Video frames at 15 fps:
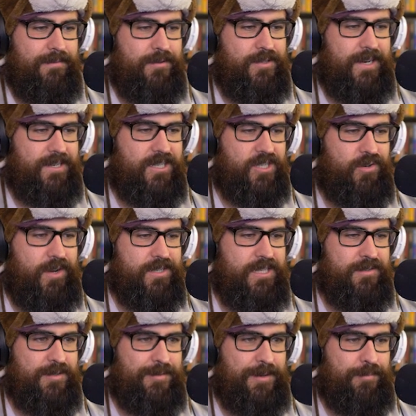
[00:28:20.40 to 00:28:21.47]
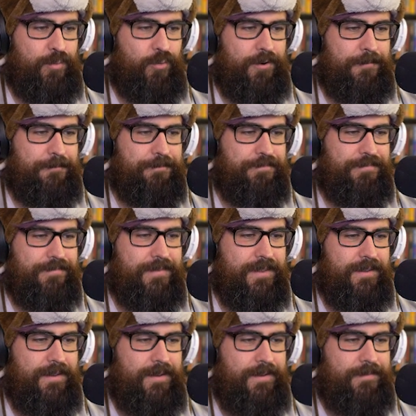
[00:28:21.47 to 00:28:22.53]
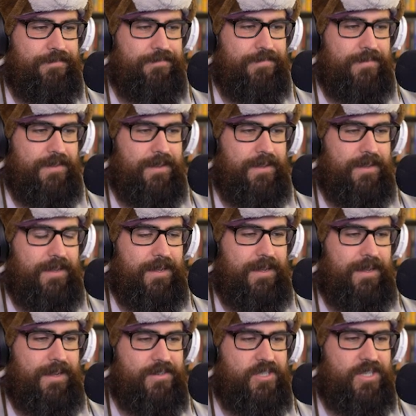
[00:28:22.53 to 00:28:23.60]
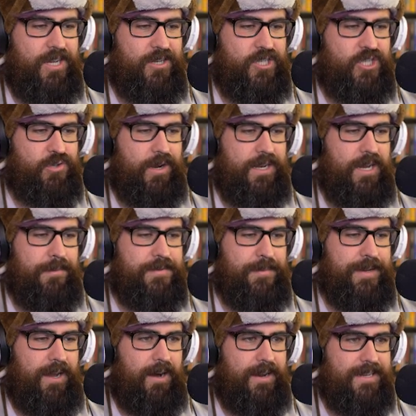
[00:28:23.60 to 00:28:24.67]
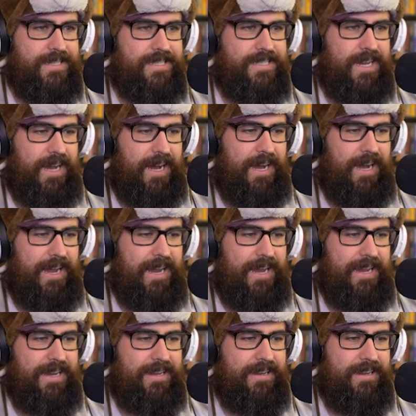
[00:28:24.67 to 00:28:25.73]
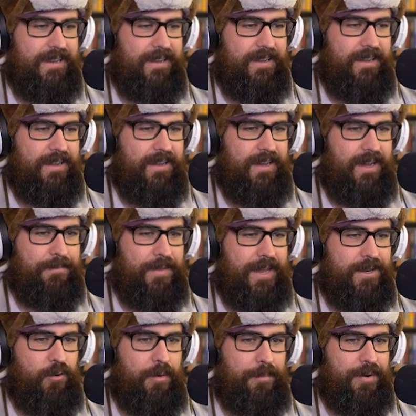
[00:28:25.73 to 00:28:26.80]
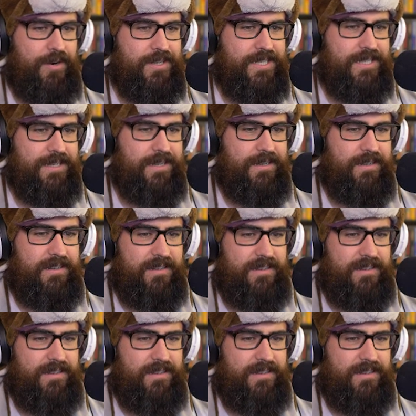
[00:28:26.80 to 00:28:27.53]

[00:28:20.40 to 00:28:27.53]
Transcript: He's acting strangely. This will important. You know. I'll just tell you straight up. To be honest, I, I'm not a normal person.